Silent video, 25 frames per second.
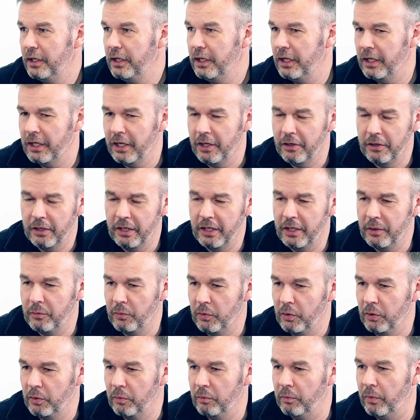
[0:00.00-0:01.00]
the Liam
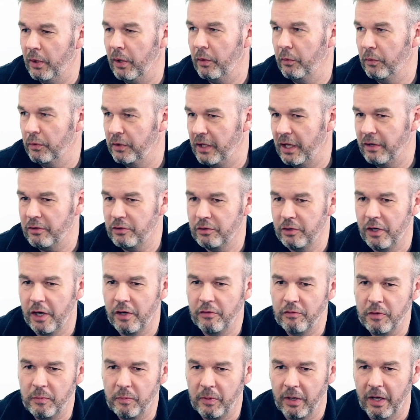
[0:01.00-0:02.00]
Walton bot would then try
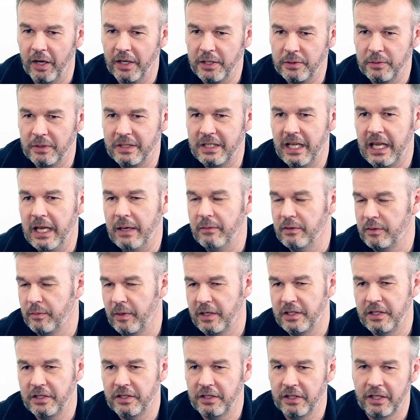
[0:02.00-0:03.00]
and reply to a Teams
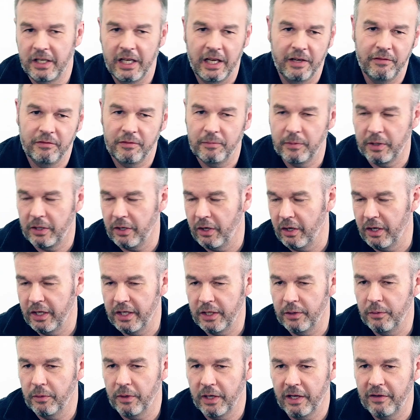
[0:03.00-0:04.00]
message that came from a
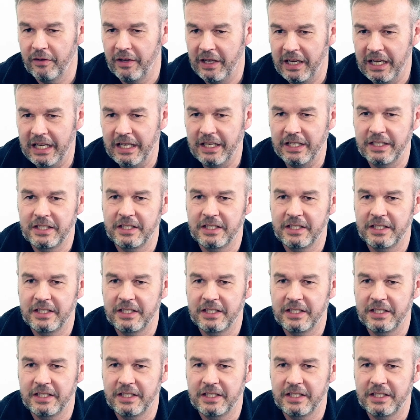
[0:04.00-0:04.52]
colleague or whatever in a